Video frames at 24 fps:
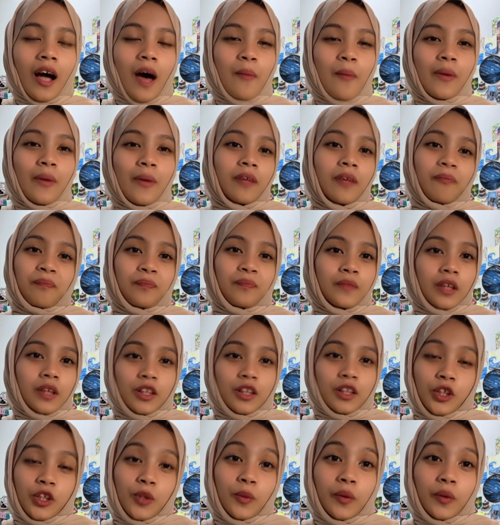But
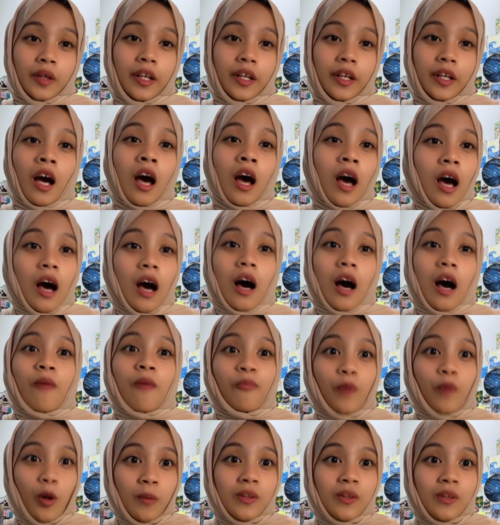don't worry, I
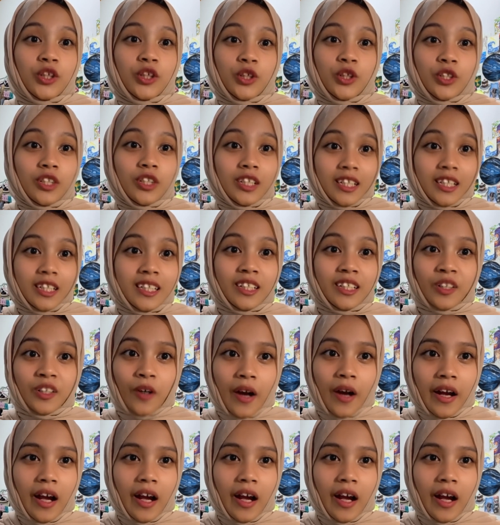promise you this, right?